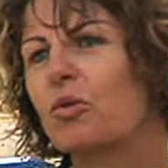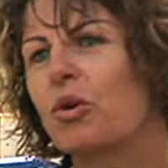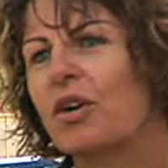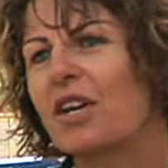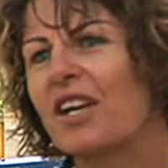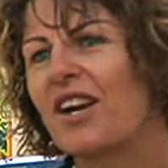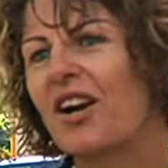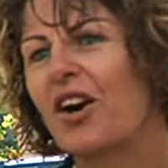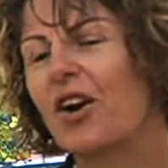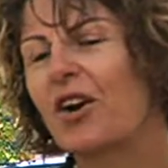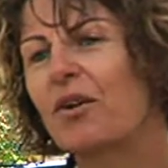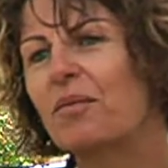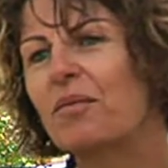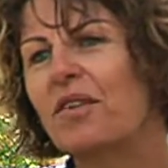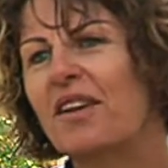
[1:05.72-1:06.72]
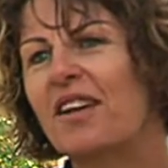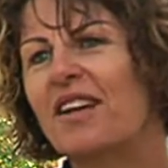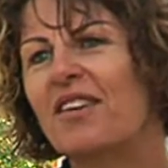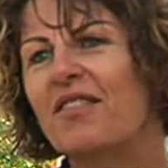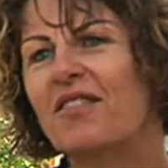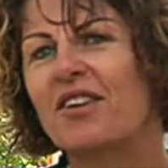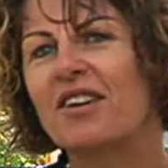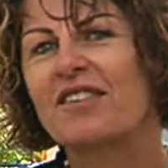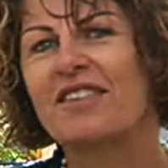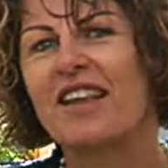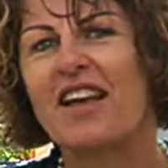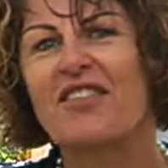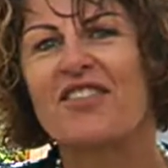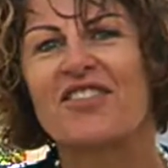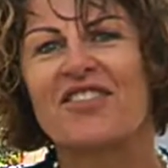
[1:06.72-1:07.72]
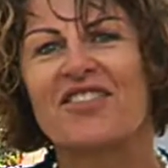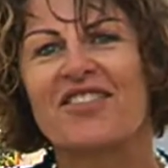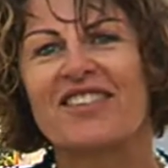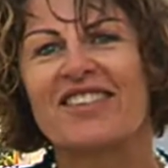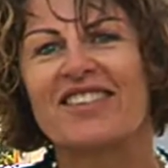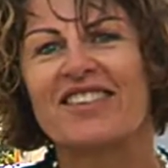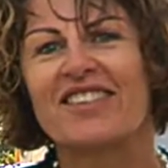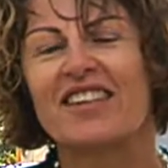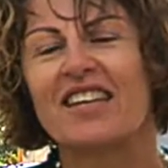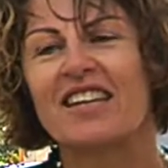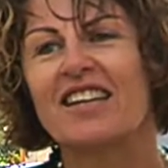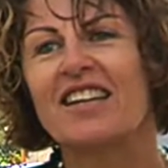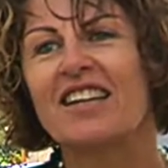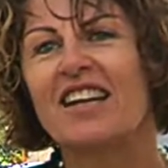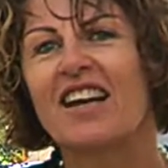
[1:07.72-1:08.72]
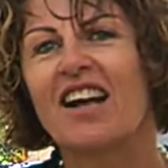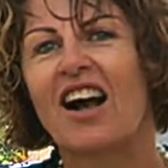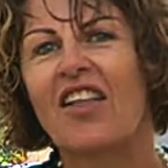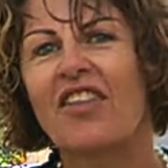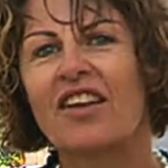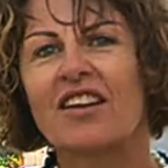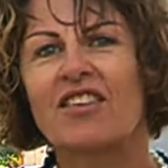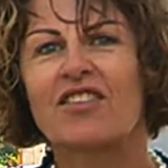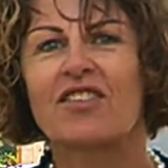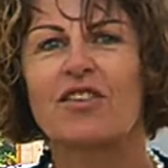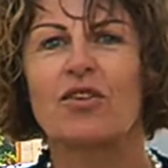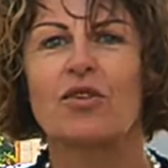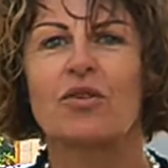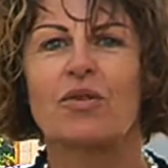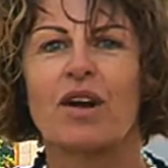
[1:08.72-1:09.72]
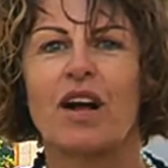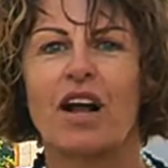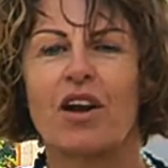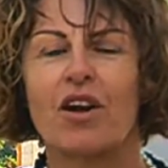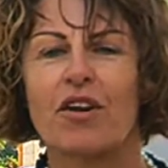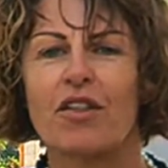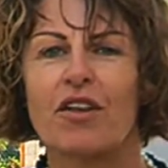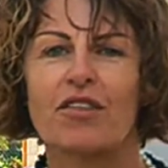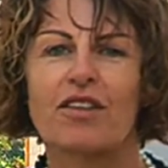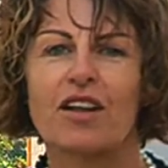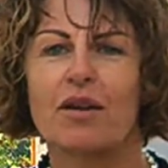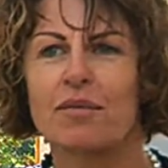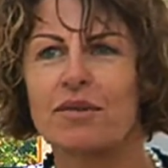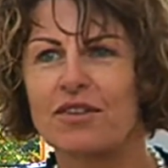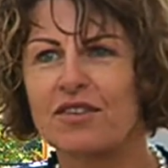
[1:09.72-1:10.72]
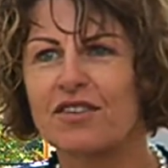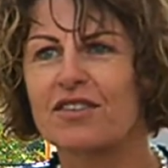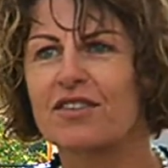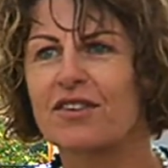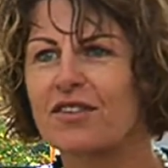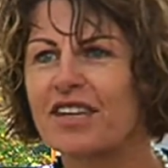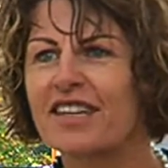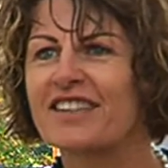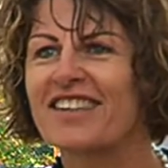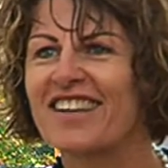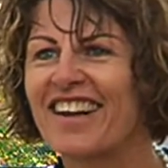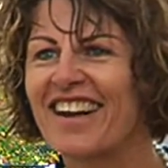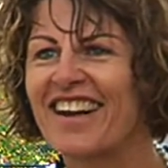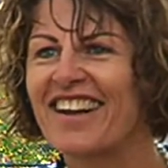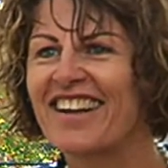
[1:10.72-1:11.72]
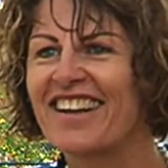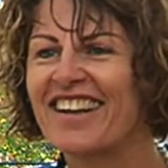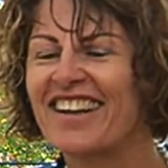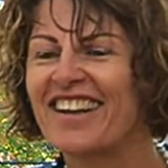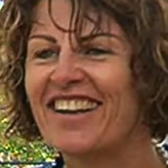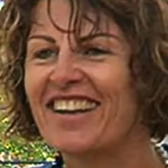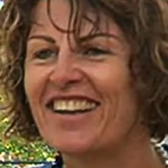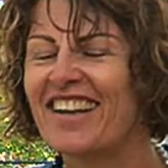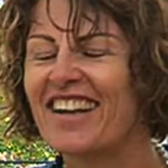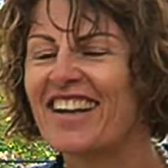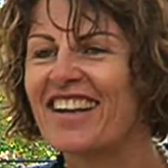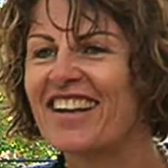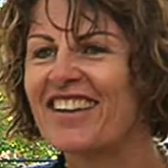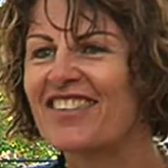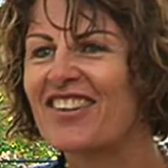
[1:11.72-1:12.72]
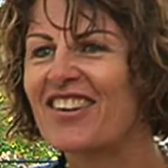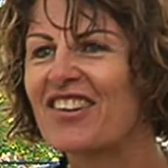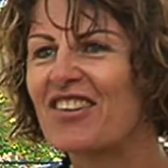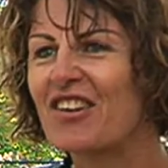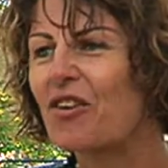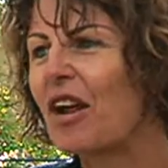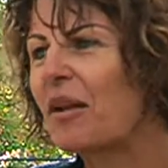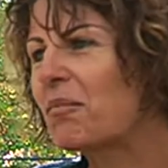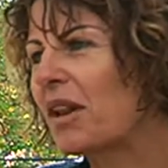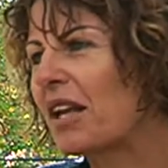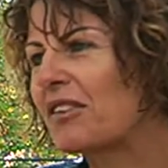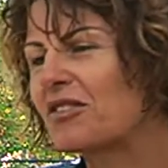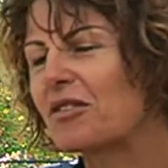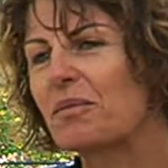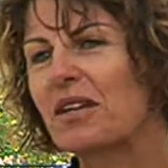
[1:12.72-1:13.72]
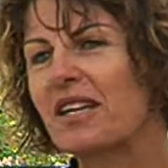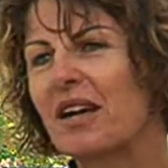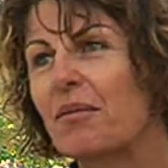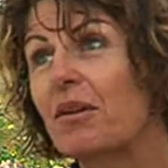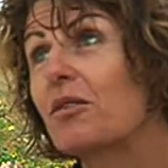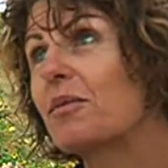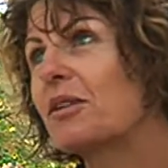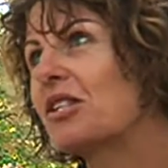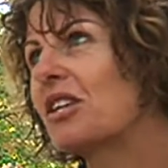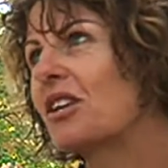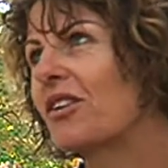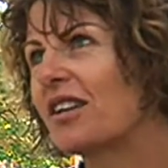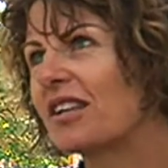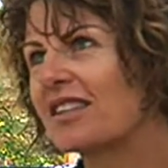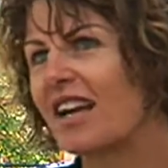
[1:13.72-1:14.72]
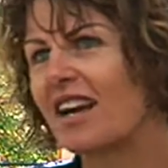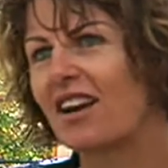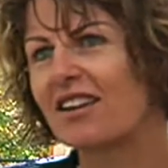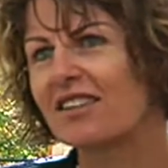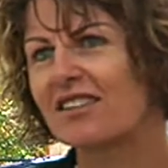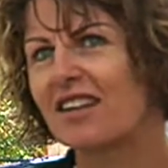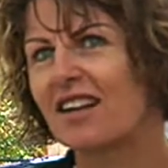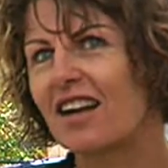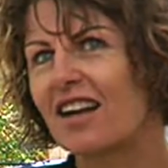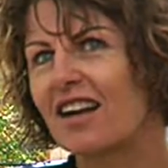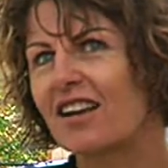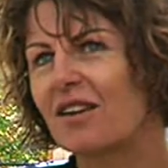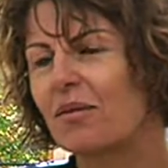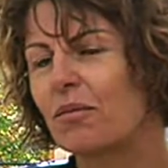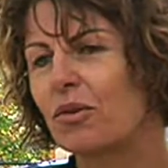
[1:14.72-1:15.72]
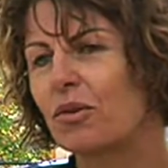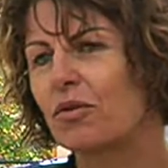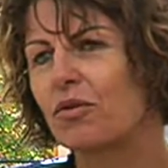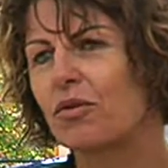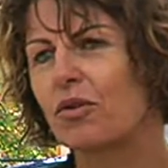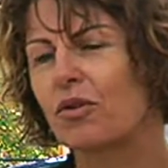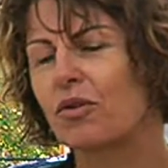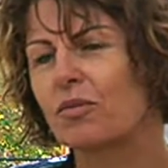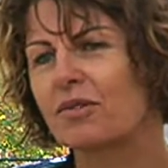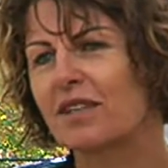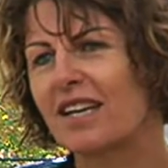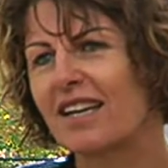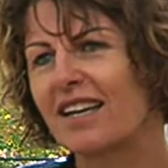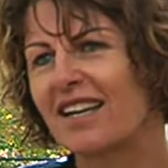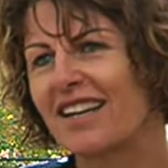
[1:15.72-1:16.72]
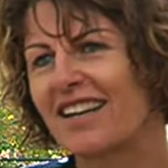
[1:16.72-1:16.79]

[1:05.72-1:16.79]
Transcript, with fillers: walking home. Very safe city. I think it's still, a lot of those elements are still there today. Yeah. yeah. So it's a great place to be. I mean, especially on a day like today, beautiful autumn day.